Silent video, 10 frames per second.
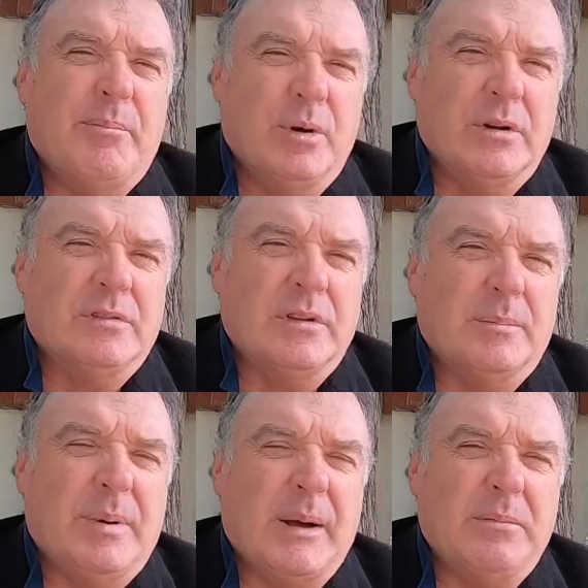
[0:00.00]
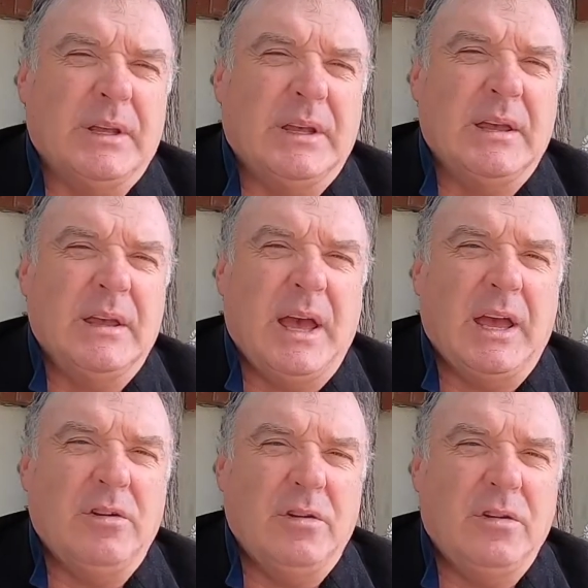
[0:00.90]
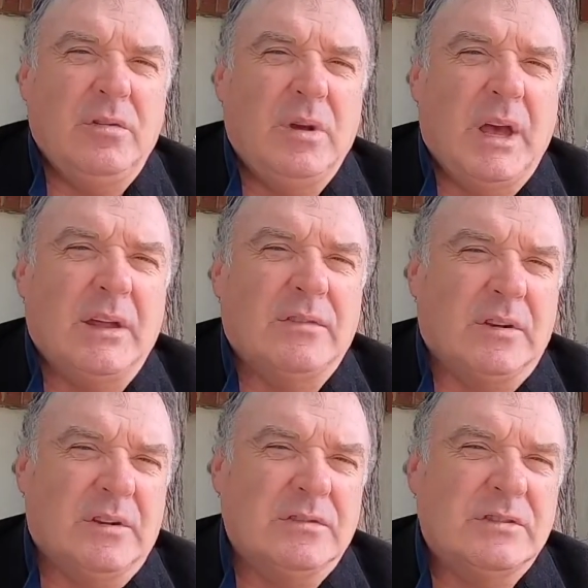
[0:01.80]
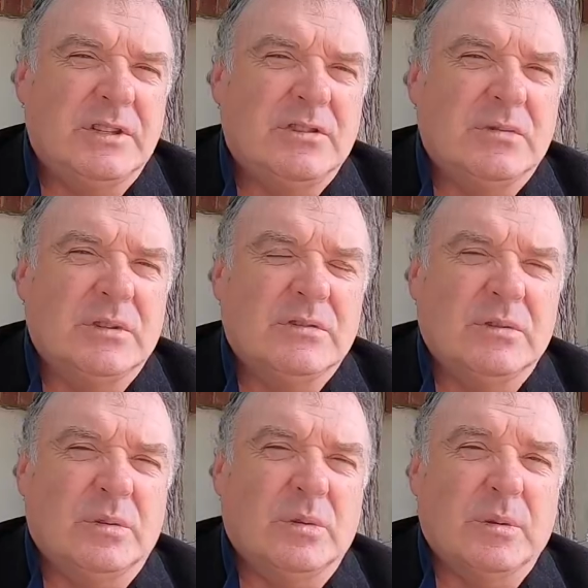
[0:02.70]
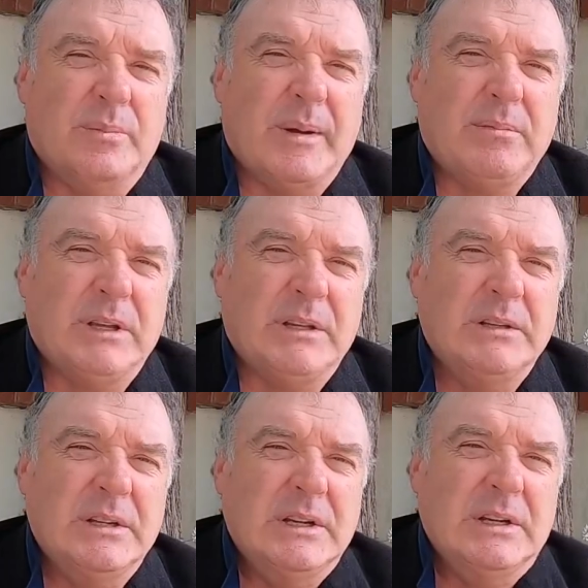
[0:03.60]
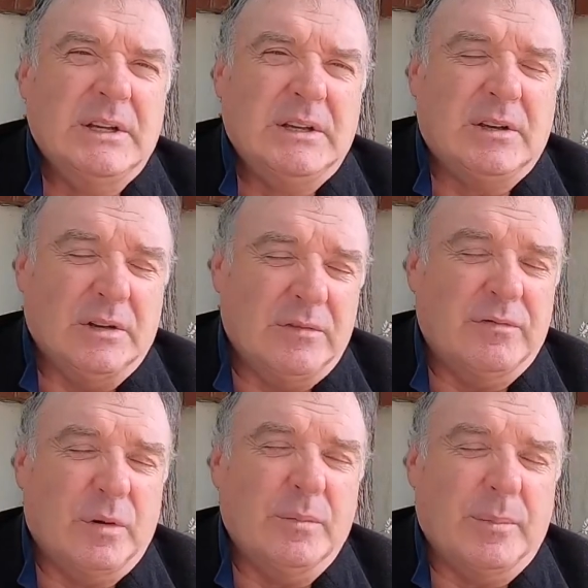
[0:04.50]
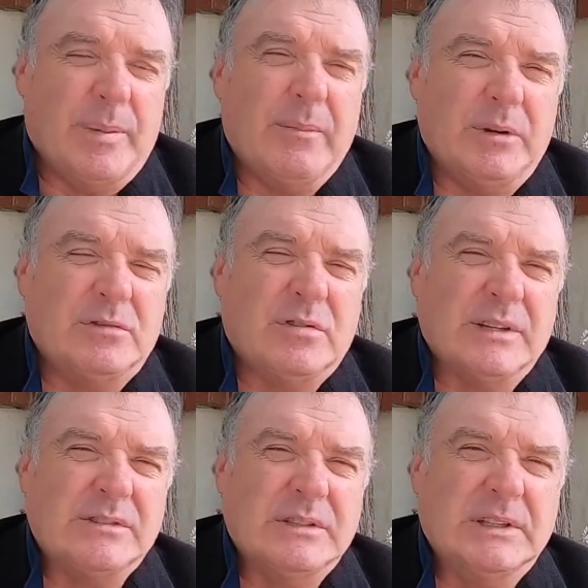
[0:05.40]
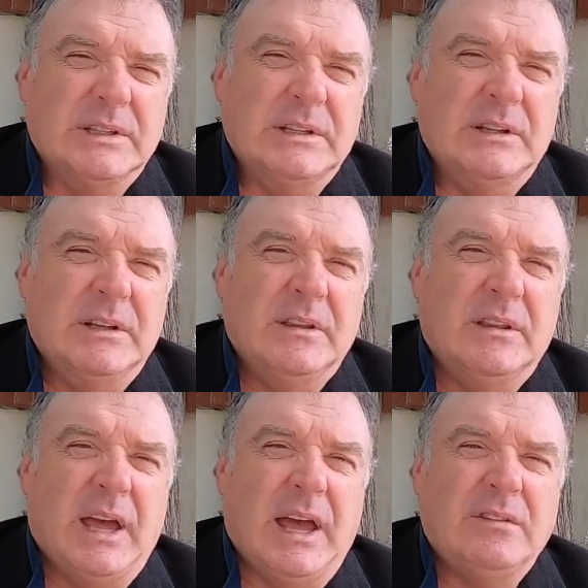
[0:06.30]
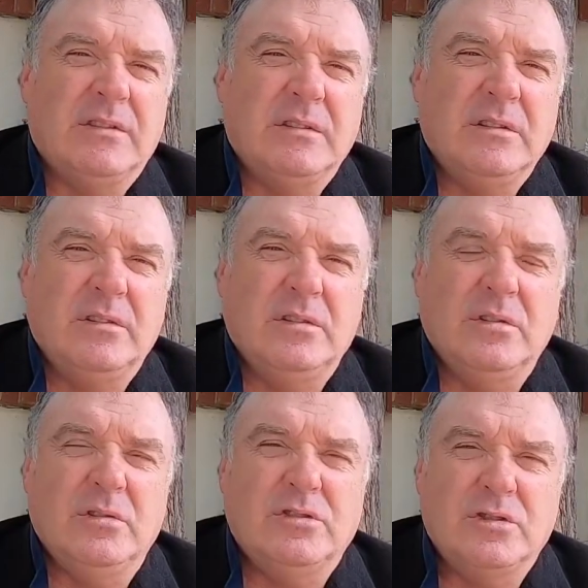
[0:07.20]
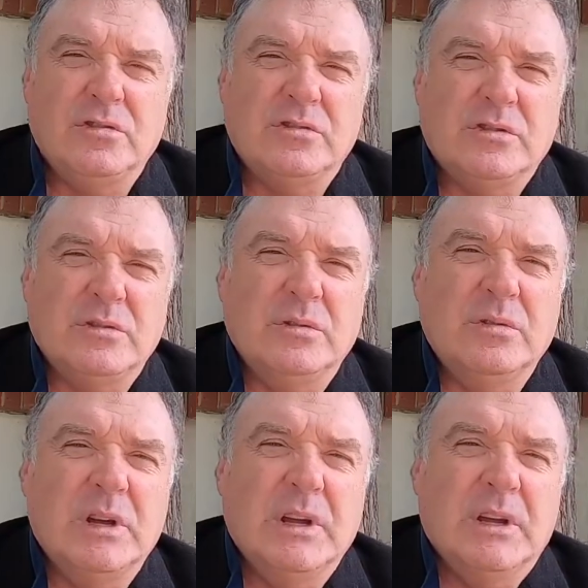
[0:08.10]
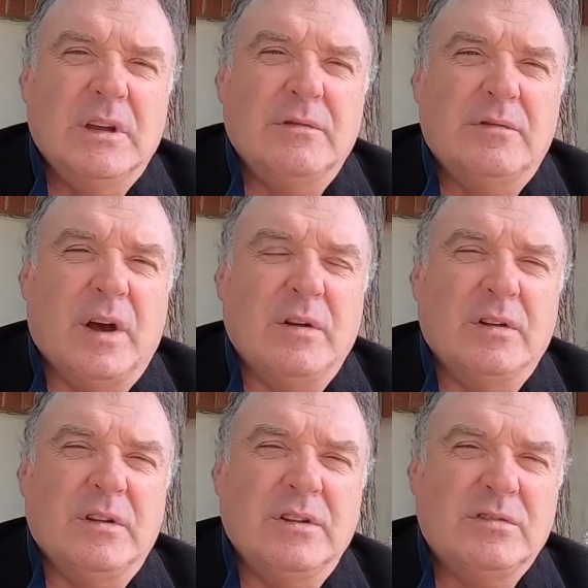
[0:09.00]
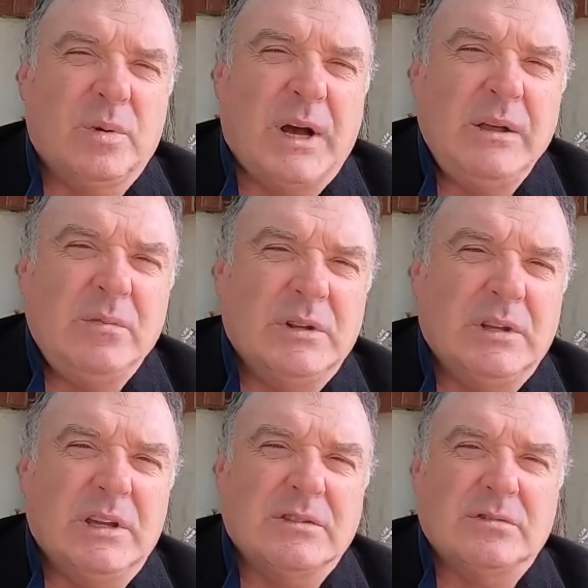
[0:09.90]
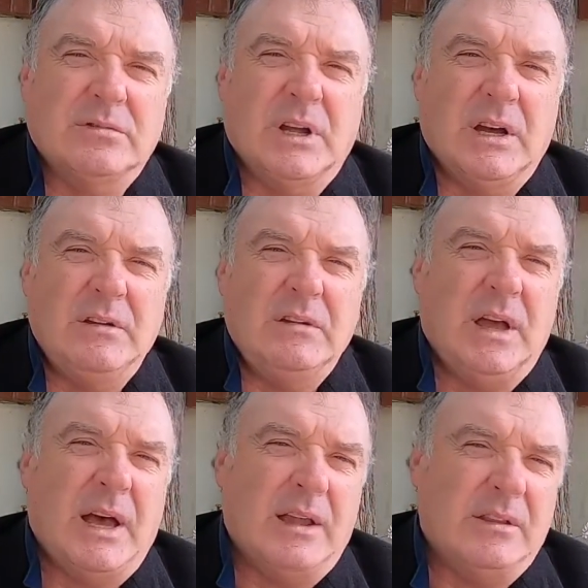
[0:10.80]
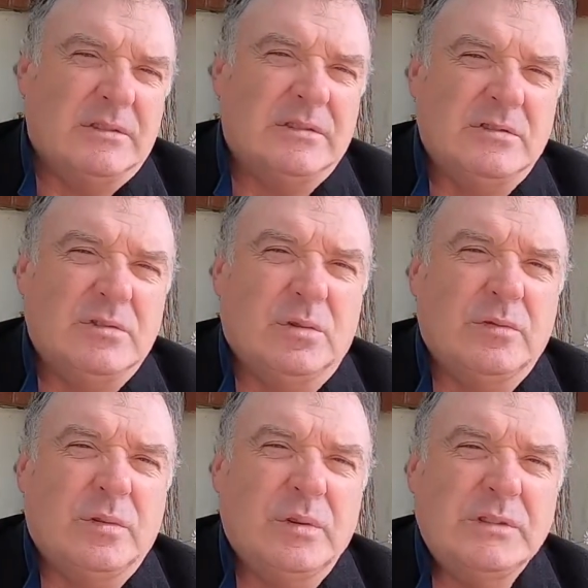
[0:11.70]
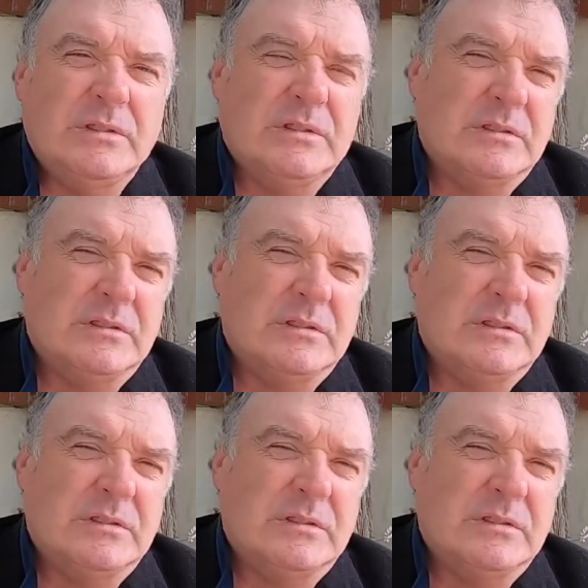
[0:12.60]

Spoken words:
put it to the public, and you as the constituents or the public can inform the public trustee that you choose to vote this way with a yes or no. This is your voice, this